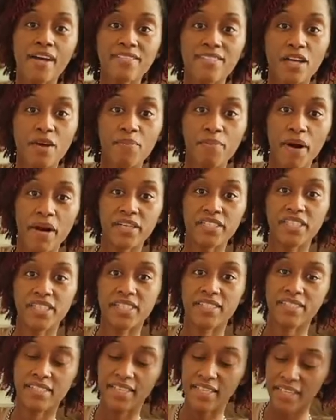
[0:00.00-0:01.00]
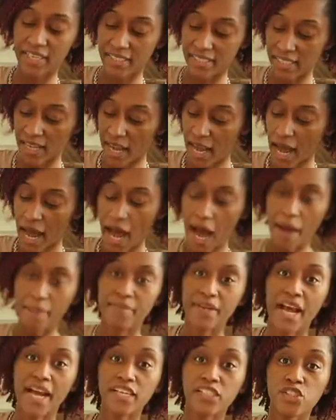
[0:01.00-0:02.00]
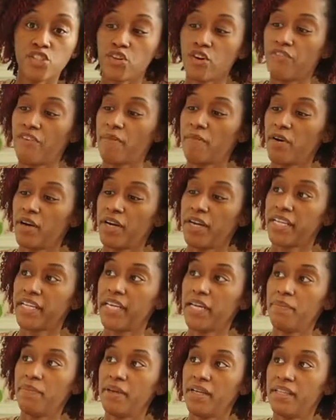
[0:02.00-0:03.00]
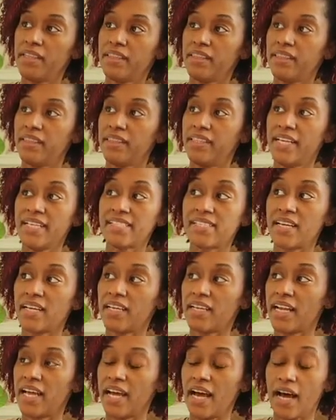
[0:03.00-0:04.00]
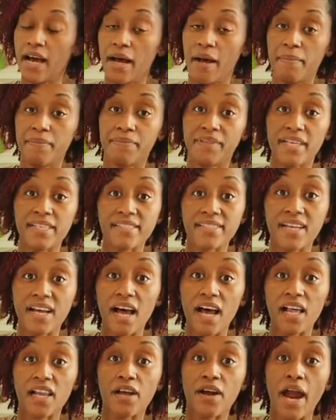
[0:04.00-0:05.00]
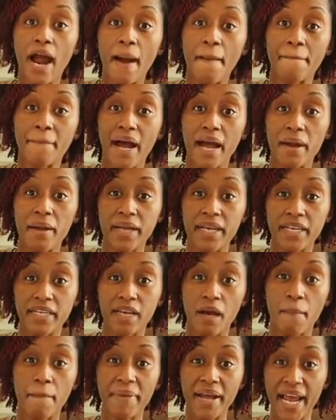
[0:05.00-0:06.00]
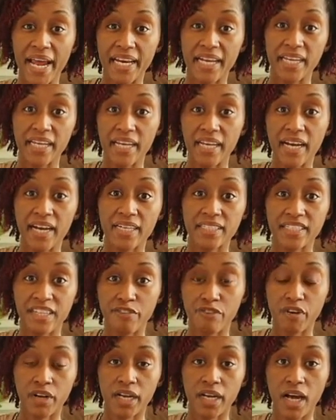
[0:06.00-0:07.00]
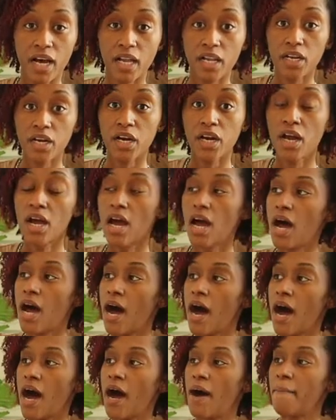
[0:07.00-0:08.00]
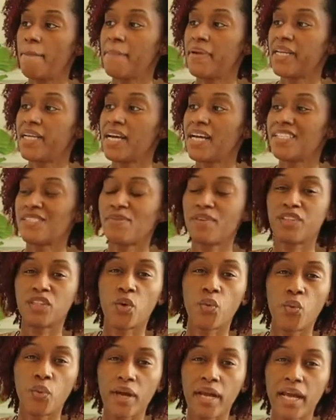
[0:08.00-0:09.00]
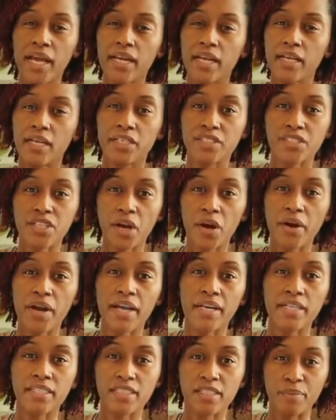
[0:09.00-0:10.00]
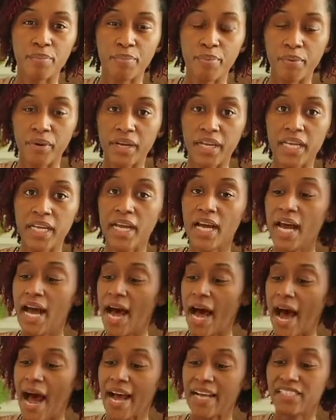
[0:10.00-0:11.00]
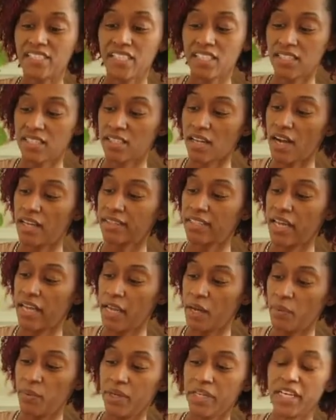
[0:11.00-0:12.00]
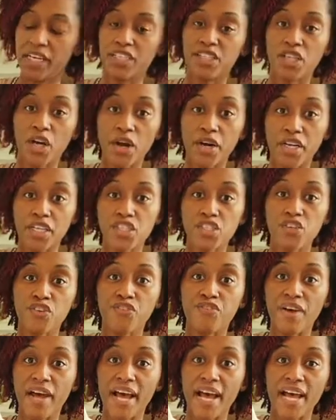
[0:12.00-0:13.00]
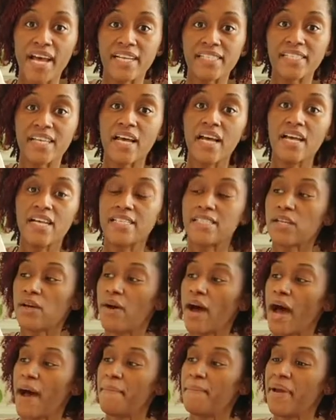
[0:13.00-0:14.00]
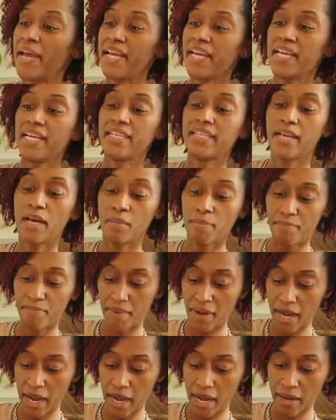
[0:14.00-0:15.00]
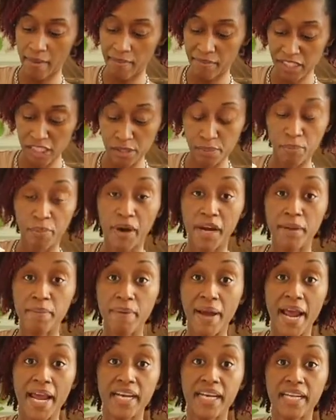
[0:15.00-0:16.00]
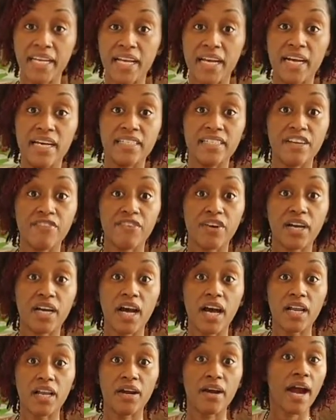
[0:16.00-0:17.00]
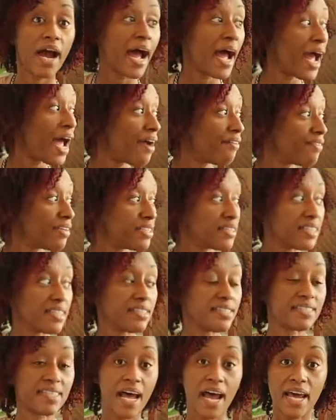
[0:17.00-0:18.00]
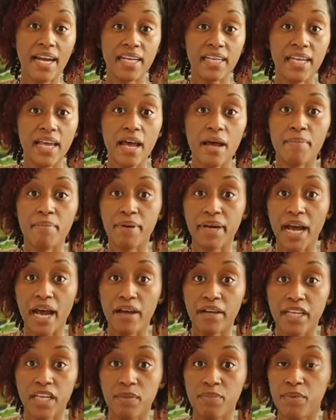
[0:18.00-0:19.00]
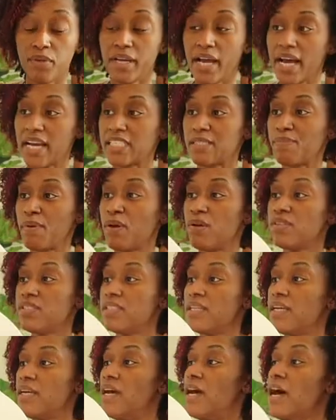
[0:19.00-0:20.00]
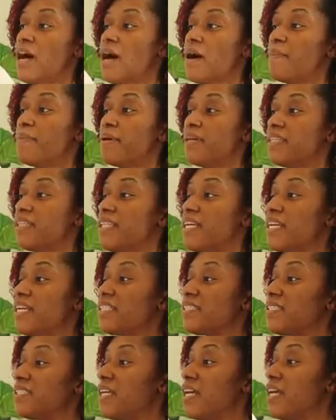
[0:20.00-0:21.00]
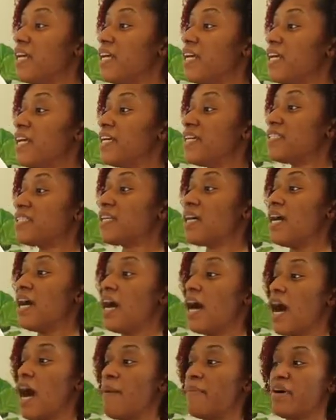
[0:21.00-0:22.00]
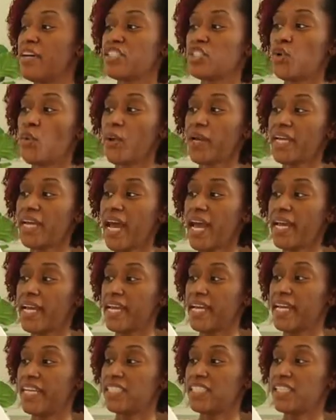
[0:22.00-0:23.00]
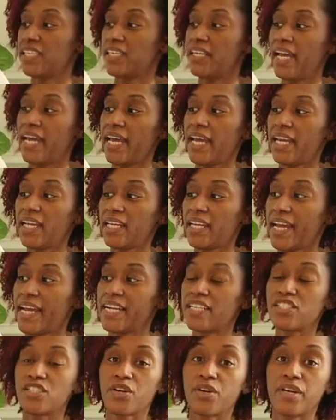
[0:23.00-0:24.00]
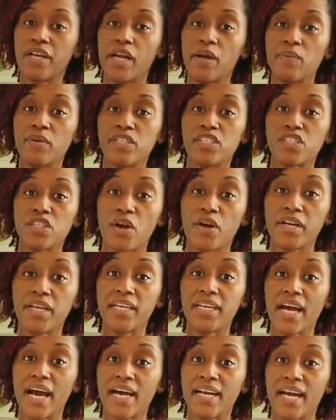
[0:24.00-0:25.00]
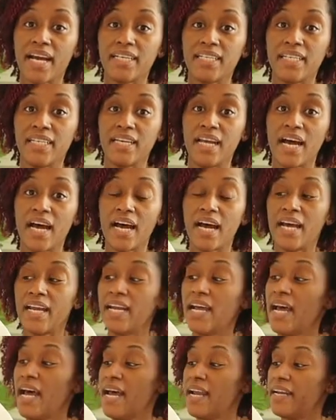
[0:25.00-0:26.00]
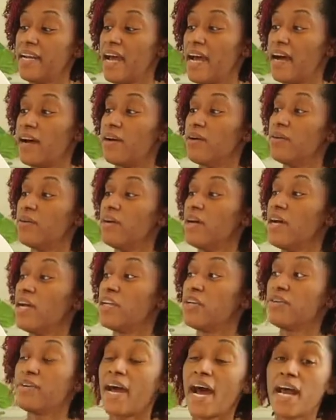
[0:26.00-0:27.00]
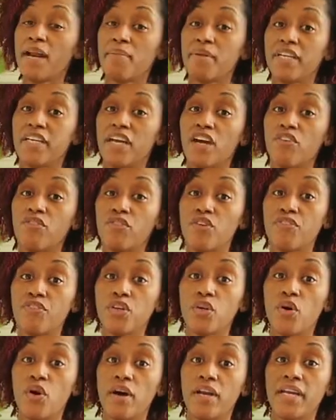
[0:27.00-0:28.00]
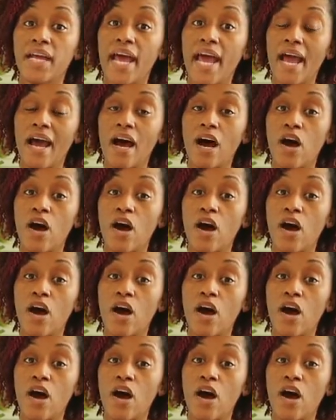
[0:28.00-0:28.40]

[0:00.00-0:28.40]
also purchased this. I'm not sure if I'm going to keep it this color. Um, this color, I might end up painting it a different color um, because with the wind and the dirt and the debris, I just thought that it would get dirty too fast. So I may end up um, spray painting it a different color. I haven't decided yet, but I'll keep you guys posted. But this is um, a twenty-eight inch L E D lantern. It was thirty-nine ninety-nine. Now, you gotta be careful if you go in the At